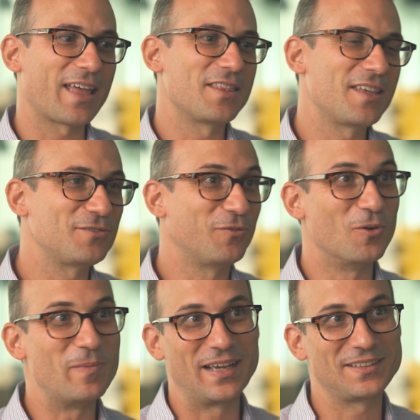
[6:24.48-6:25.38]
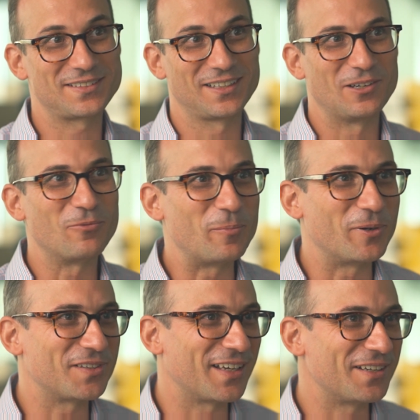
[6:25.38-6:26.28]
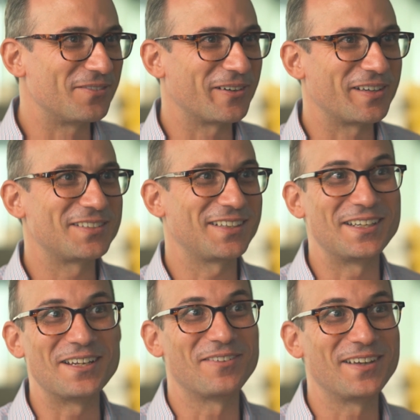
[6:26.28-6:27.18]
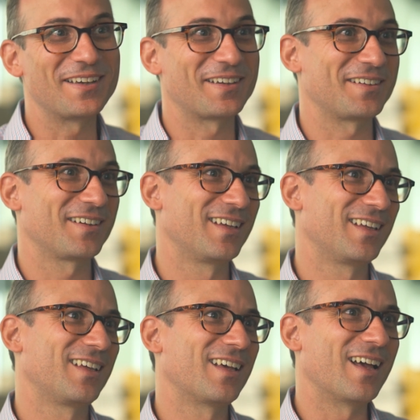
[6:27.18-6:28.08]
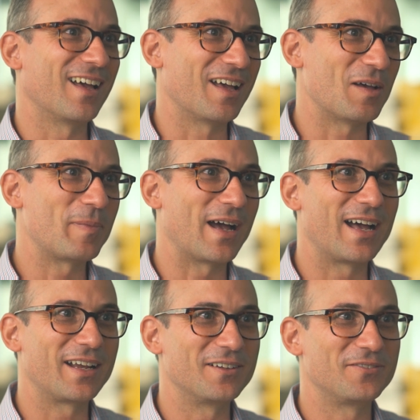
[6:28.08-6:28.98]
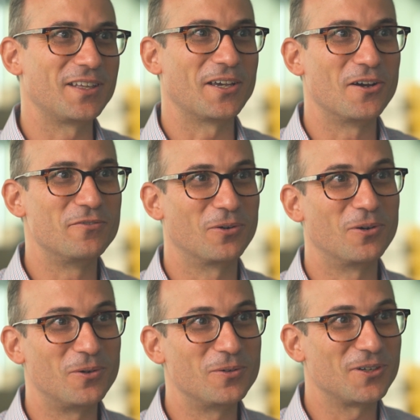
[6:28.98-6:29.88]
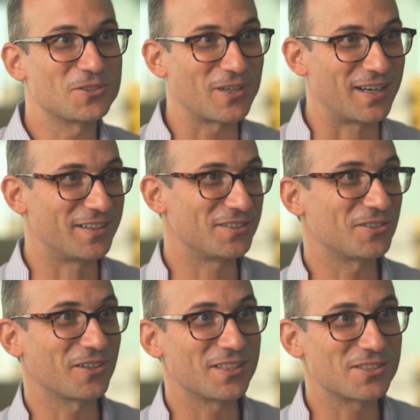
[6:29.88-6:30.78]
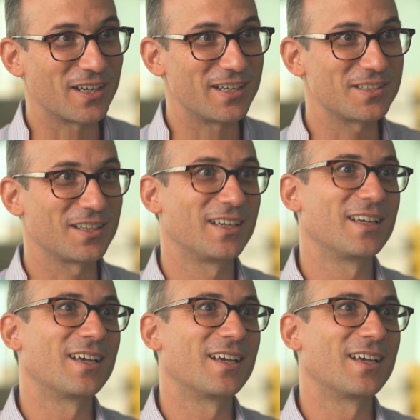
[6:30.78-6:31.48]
and these 4 banks represent a very significant part of the overall Australian stock exchange.